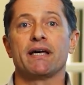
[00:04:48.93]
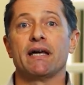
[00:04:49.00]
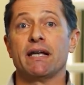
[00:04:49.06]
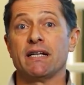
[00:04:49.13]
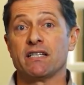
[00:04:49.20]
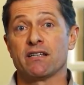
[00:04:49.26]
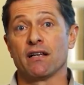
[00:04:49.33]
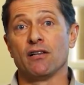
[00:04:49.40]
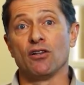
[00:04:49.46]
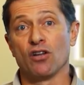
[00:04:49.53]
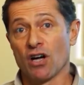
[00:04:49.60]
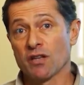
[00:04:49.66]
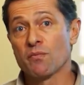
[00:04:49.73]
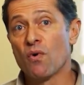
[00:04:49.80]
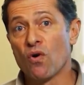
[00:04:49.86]
and it's a
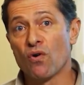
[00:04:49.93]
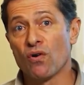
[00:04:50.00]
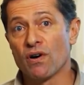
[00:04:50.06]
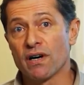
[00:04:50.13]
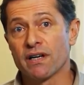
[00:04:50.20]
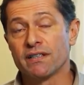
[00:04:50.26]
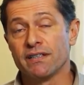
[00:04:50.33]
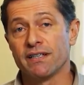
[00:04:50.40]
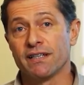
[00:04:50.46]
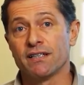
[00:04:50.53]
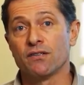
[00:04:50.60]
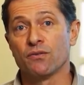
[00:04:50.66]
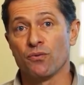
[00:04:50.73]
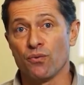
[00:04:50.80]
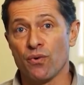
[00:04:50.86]
lot more
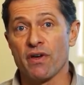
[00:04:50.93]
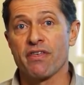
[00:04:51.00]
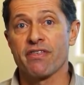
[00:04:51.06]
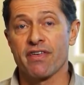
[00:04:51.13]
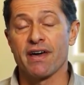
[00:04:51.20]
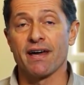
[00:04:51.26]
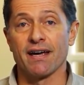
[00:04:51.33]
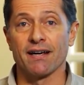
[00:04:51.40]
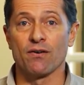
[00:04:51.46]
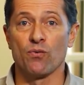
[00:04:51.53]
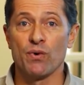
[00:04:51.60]
than we think.